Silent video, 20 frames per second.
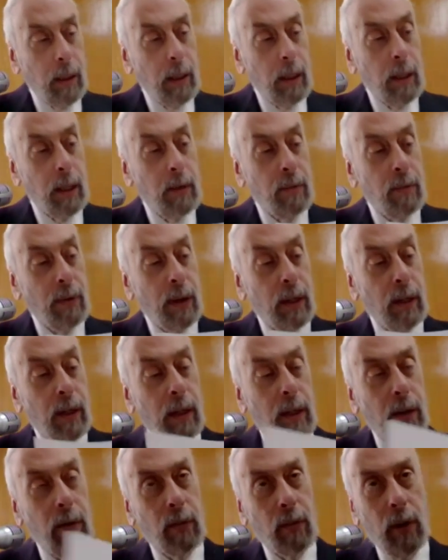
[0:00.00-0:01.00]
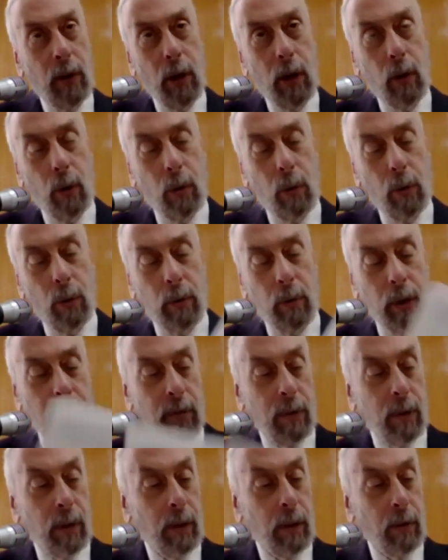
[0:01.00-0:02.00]
even slow
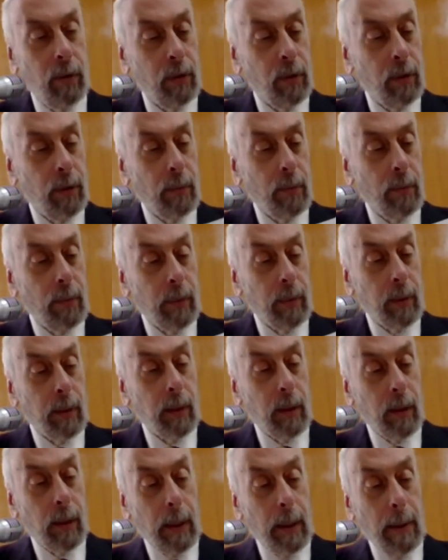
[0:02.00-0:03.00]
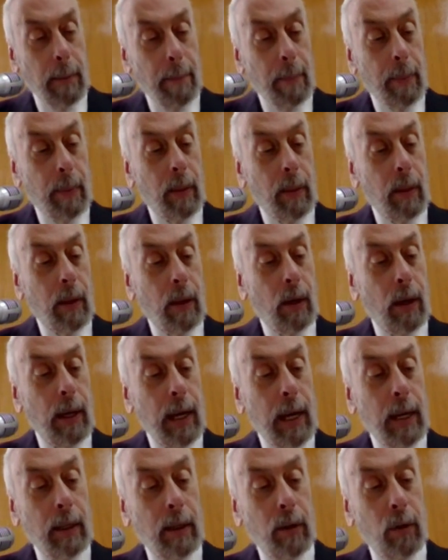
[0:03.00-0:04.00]
rivers,
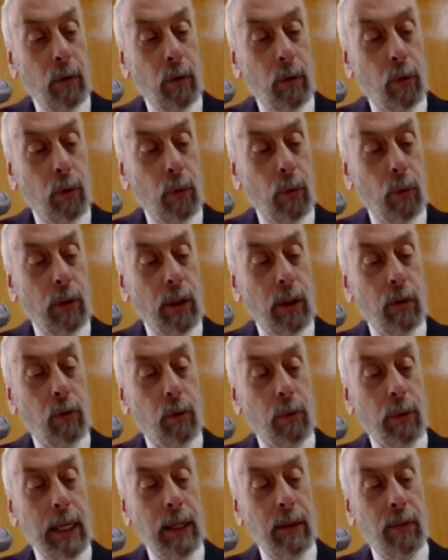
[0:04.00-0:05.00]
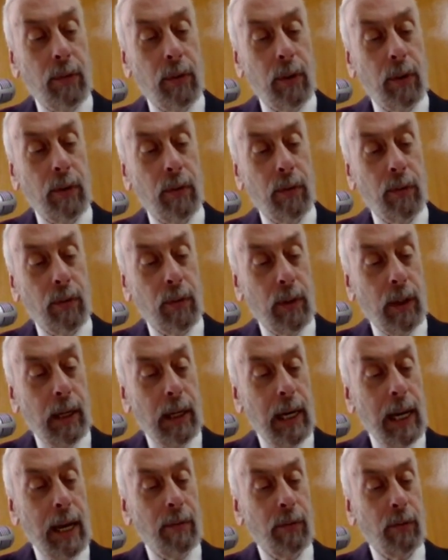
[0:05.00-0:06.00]
and to the traces
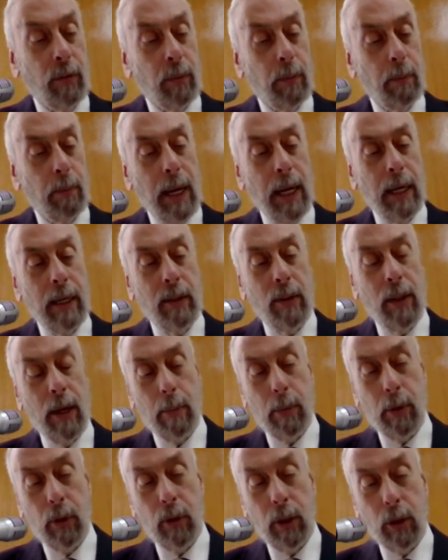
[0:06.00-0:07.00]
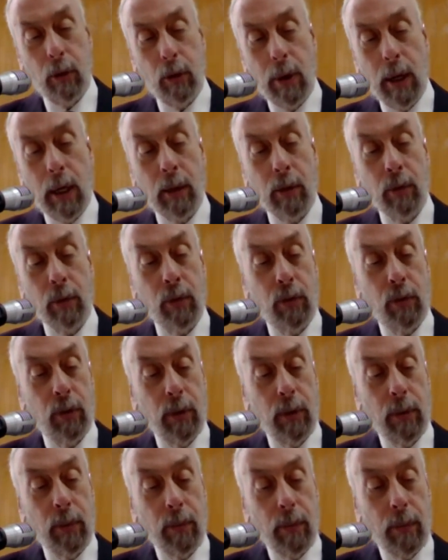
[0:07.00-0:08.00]
left by them on the ground
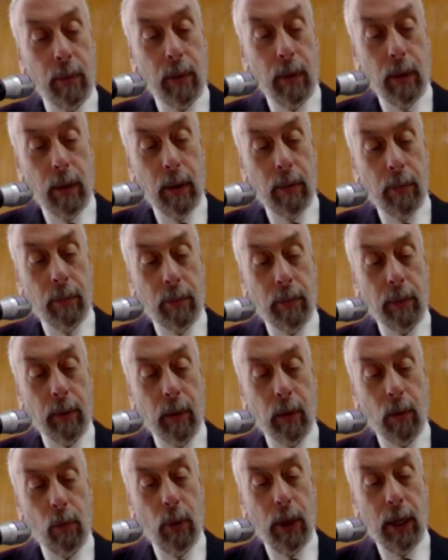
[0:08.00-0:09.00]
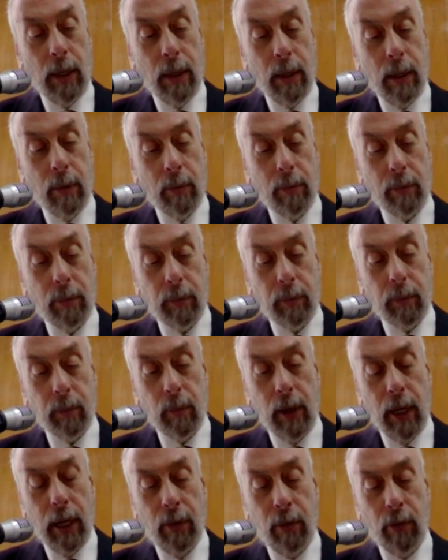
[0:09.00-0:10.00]
when
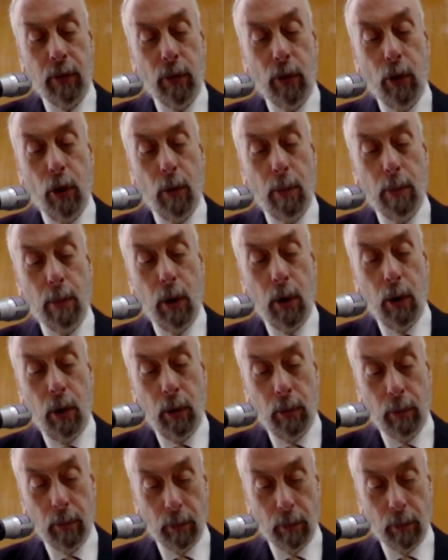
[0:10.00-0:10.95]
there's no more